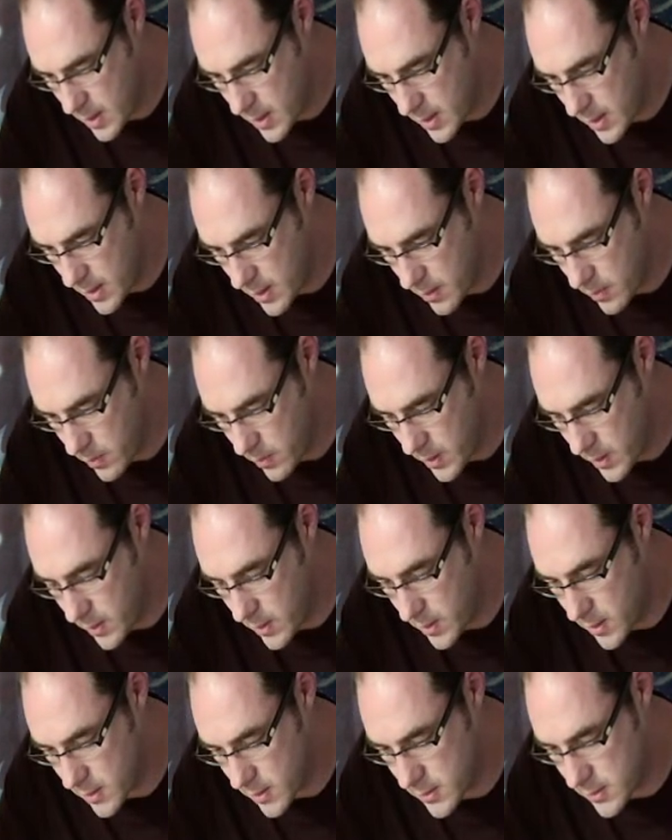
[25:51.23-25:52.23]
where you
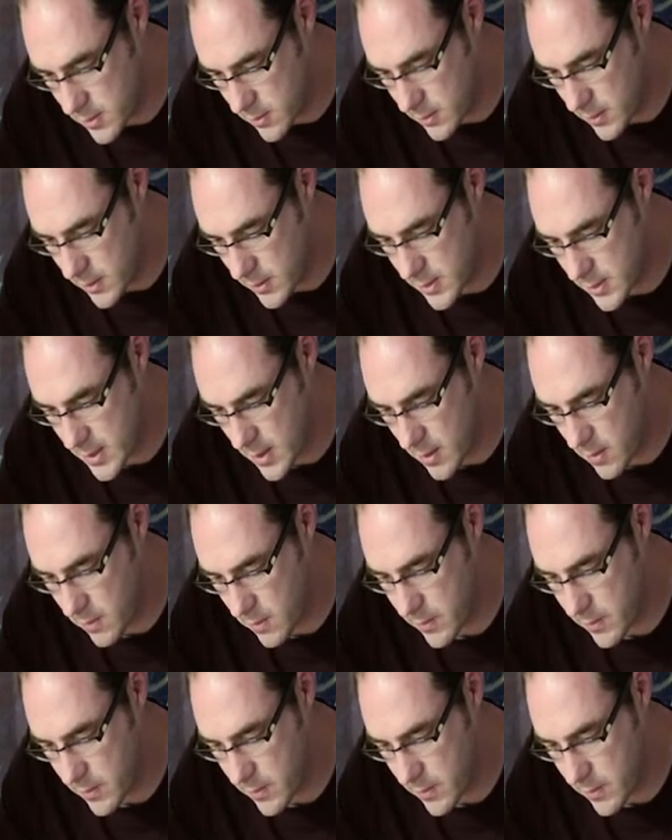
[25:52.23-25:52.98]
cast on yourself